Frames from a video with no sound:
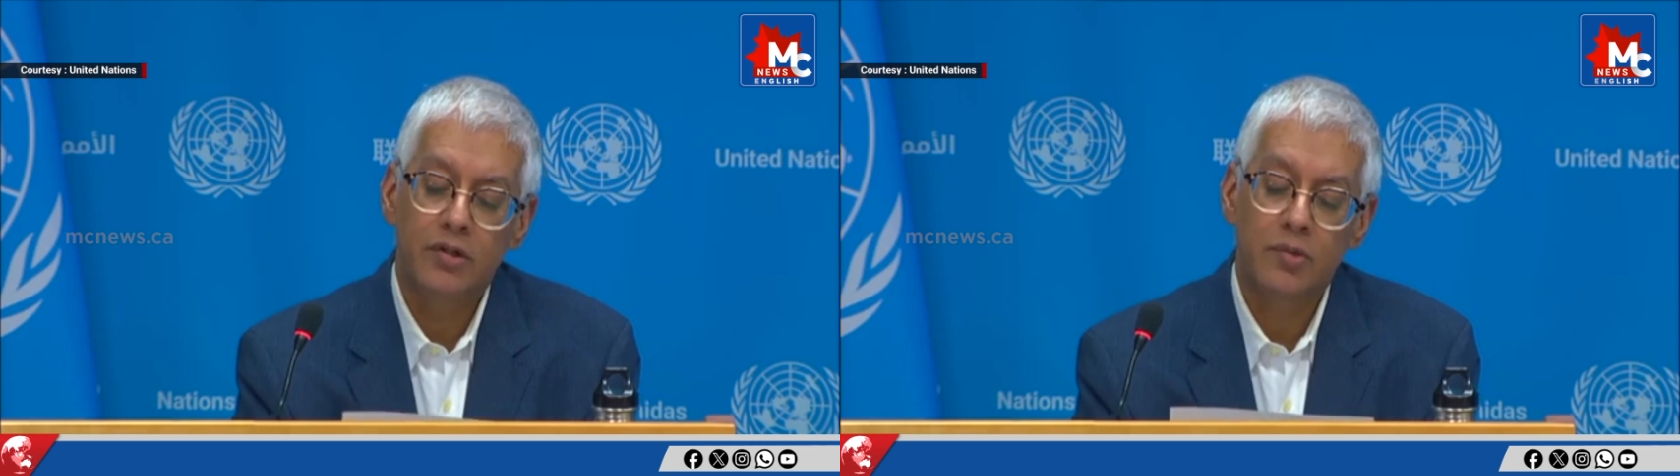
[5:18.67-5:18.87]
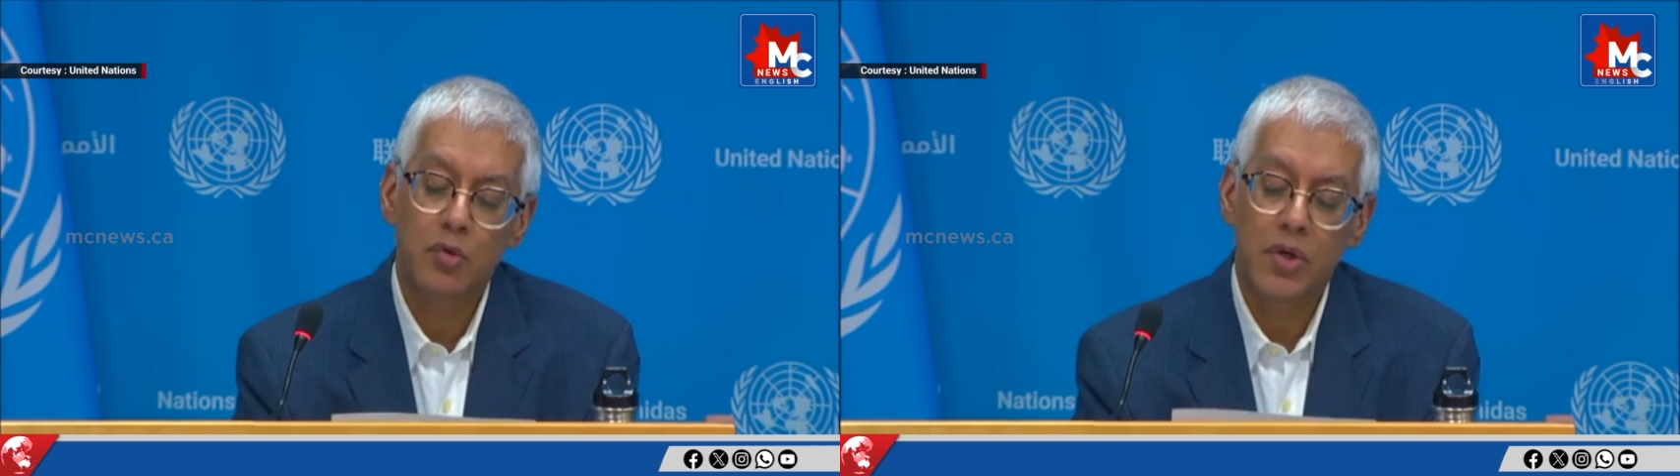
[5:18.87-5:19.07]

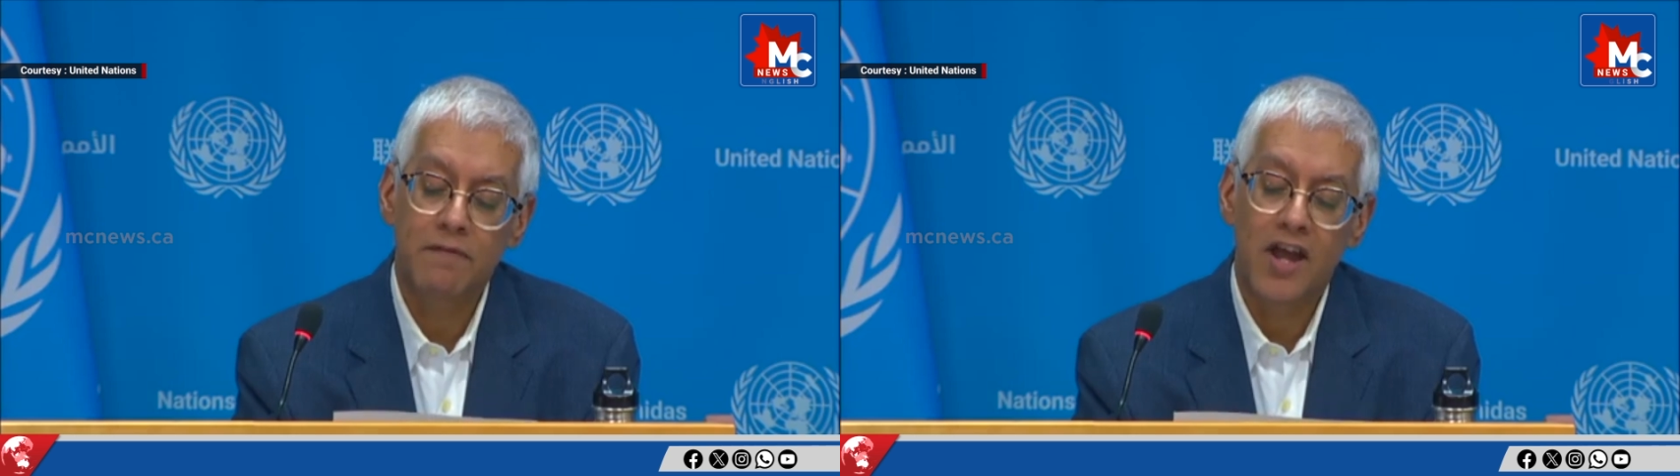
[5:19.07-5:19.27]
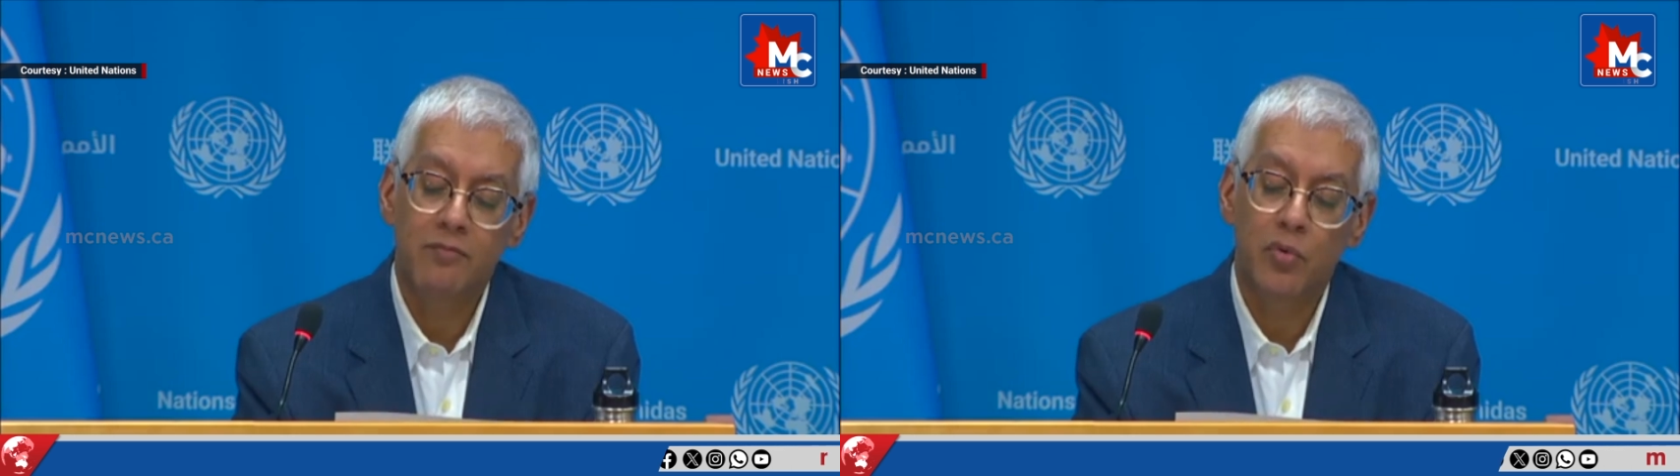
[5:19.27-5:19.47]
some
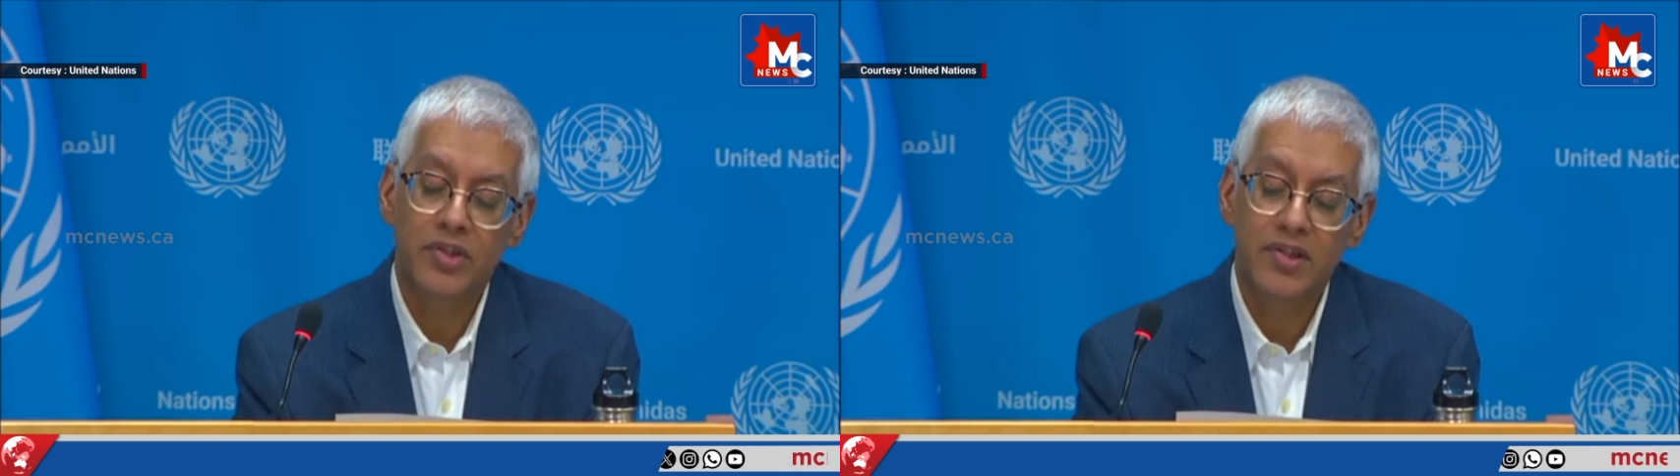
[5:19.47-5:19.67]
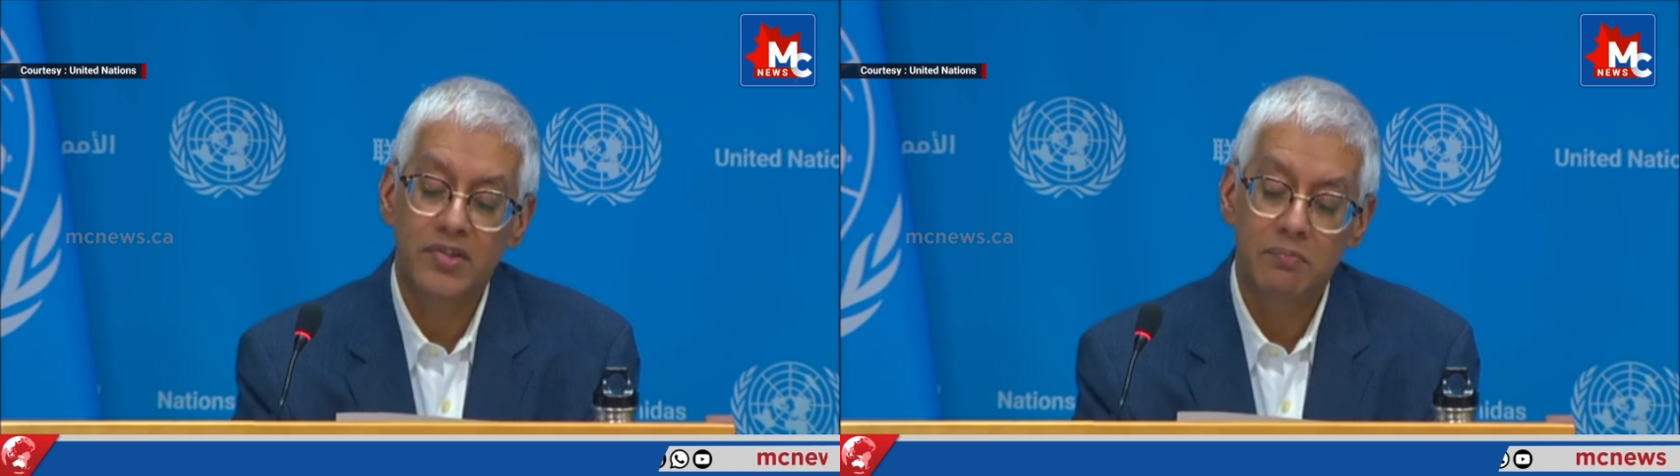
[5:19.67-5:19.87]

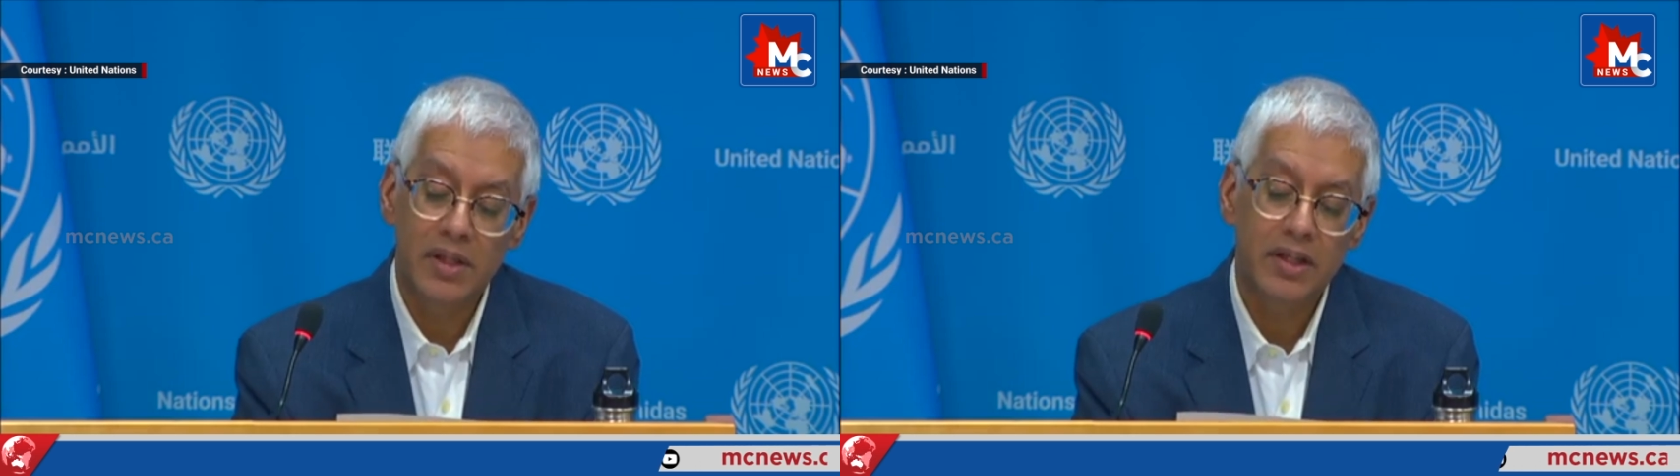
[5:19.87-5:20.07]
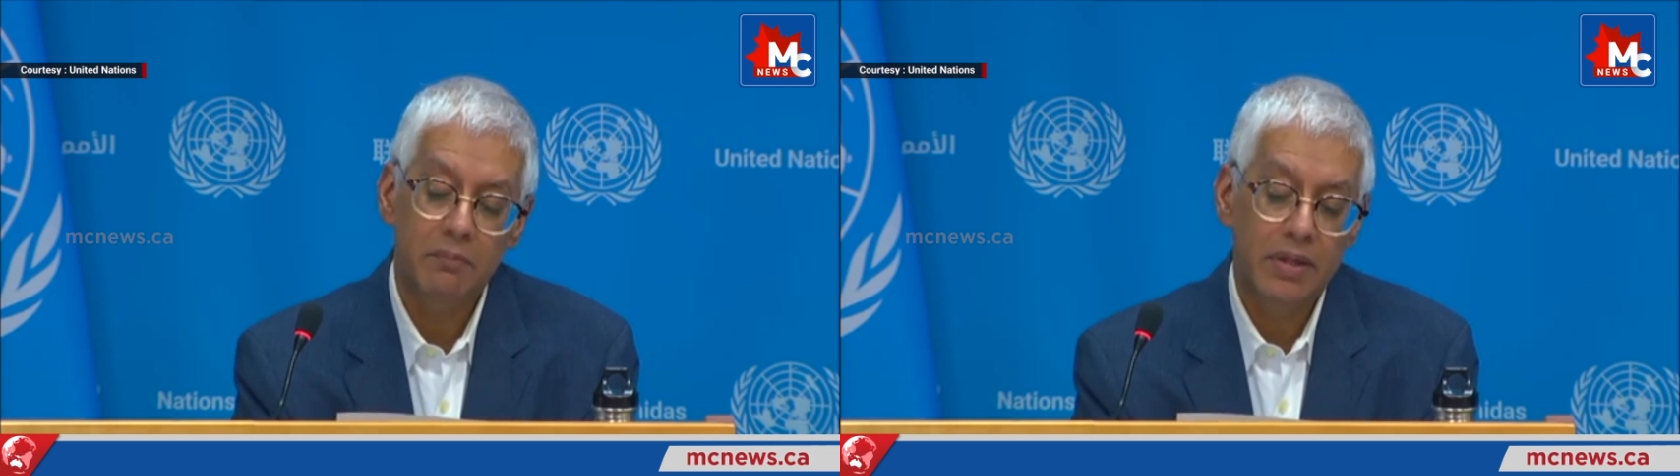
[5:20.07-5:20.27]
25.6
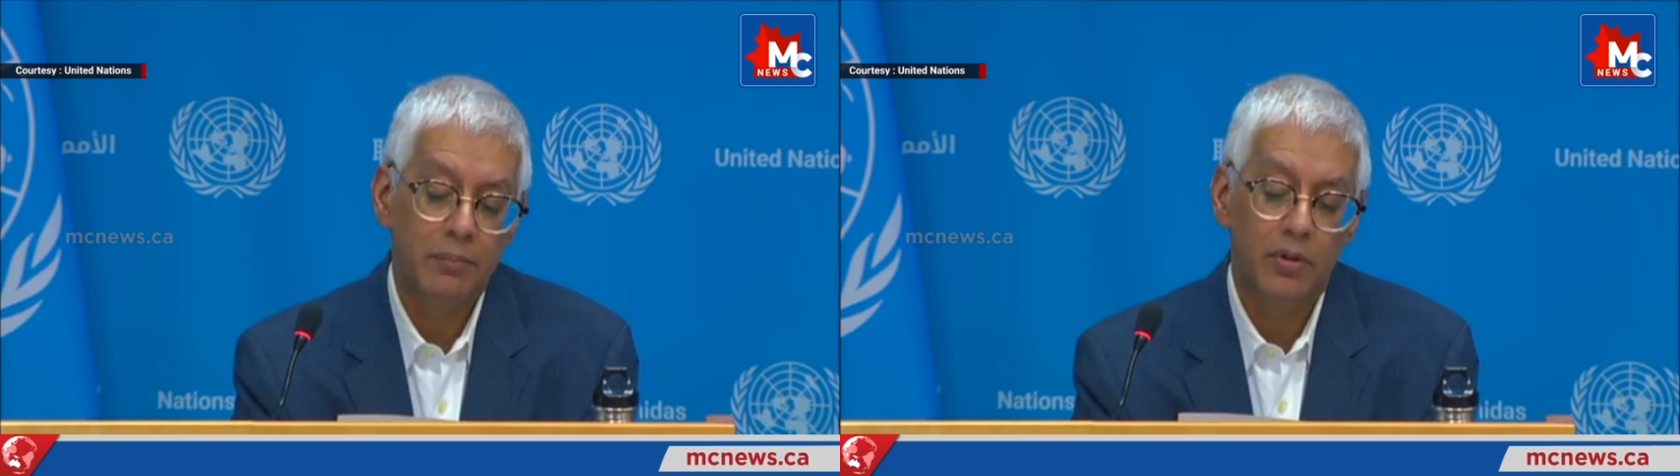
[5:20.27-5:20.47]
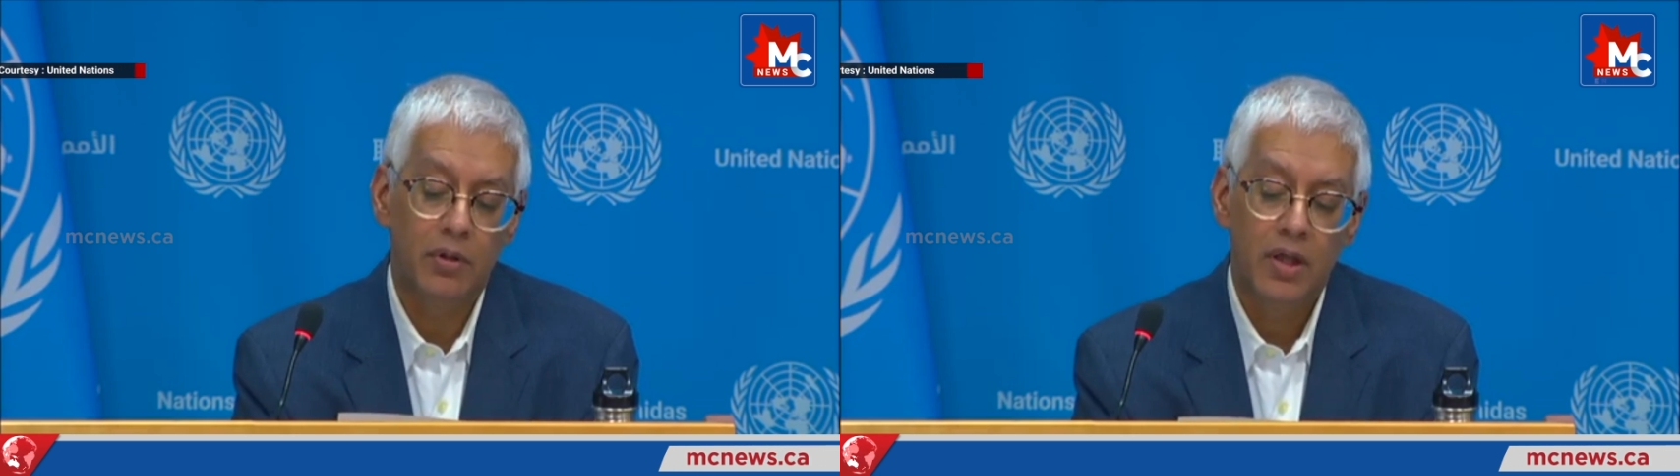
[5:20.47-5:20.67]
million
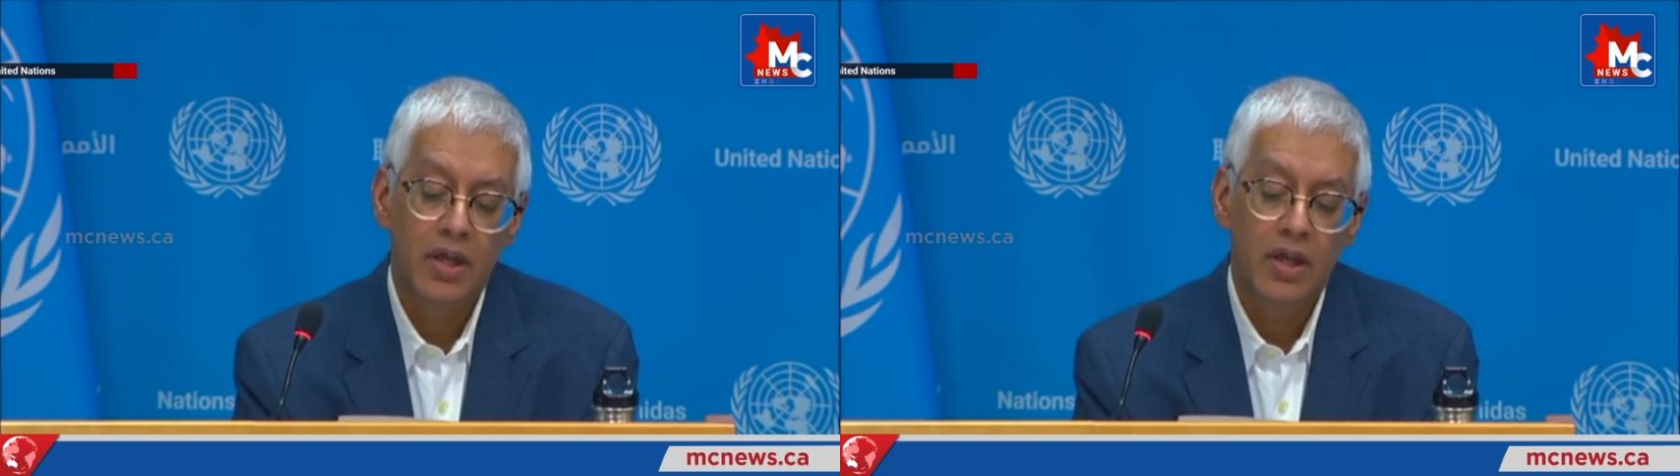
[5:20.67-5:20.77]
people,